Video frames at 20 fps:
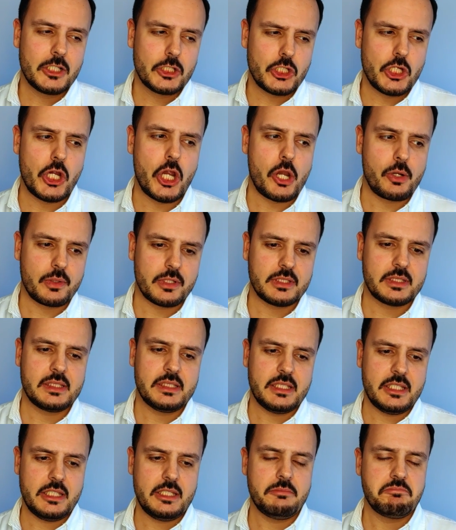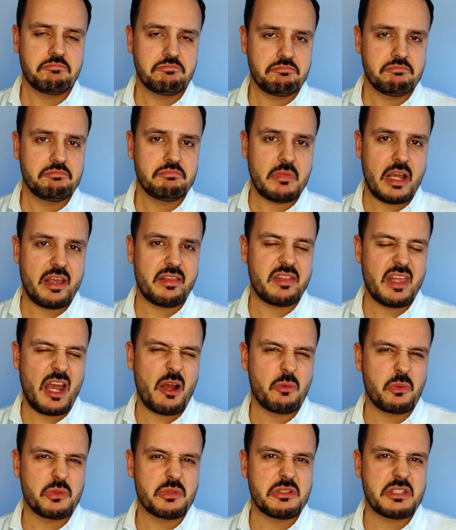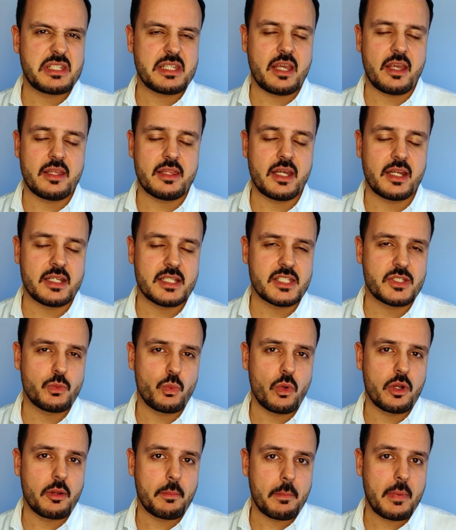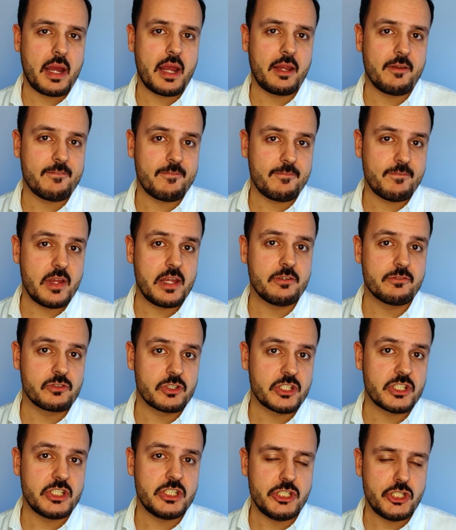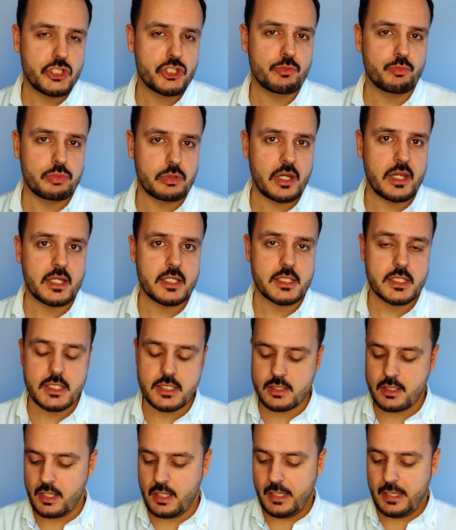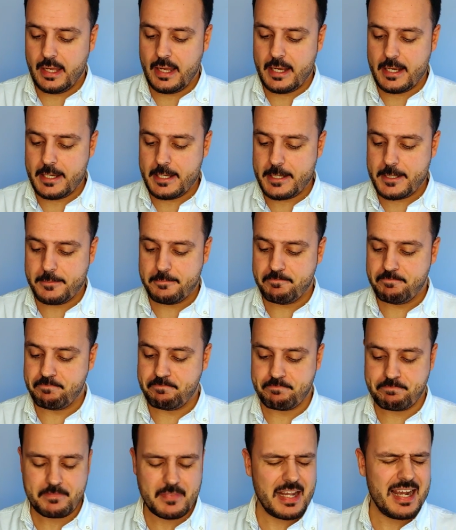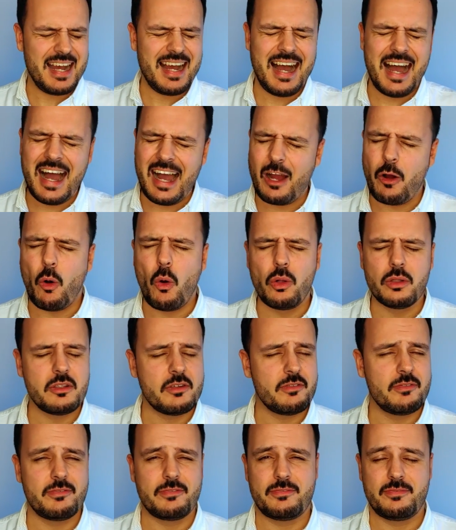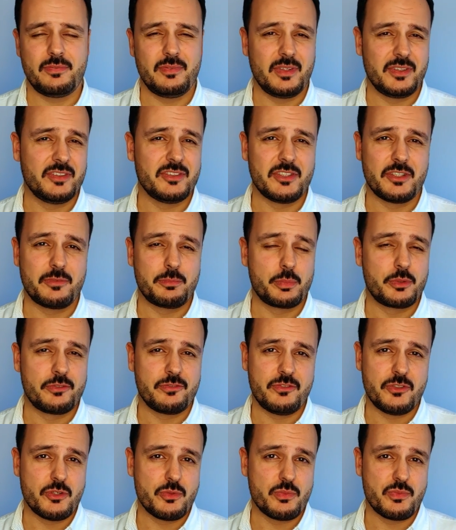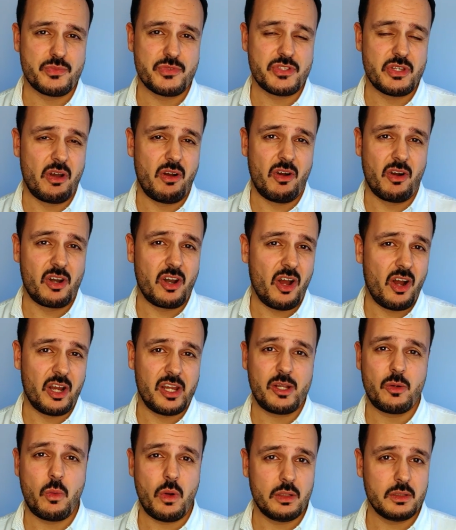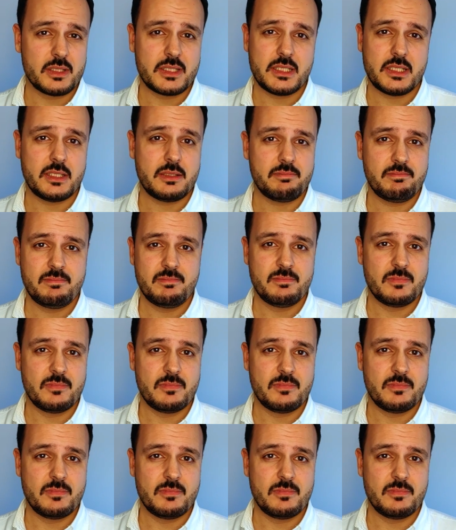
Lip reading: Currently, I would say that it's one of my favorite niche brands. All of their perfumes are high quality.